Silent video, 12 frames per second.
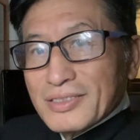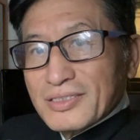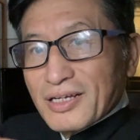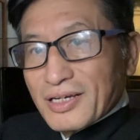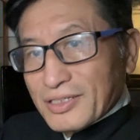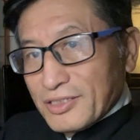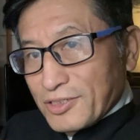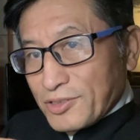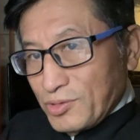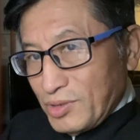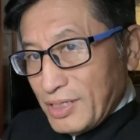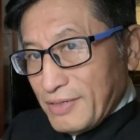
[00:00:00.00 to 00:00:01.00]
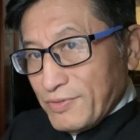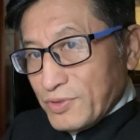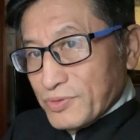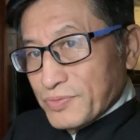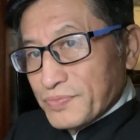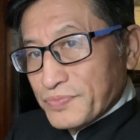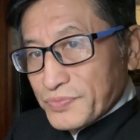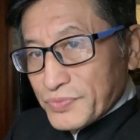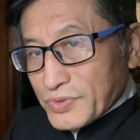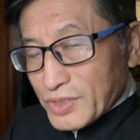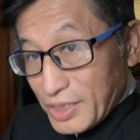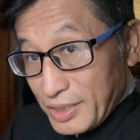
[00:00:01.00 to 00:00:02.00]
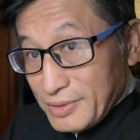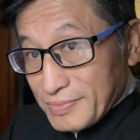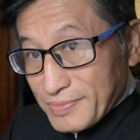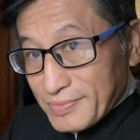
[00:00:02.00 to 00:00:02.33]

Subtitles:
technical level, okay?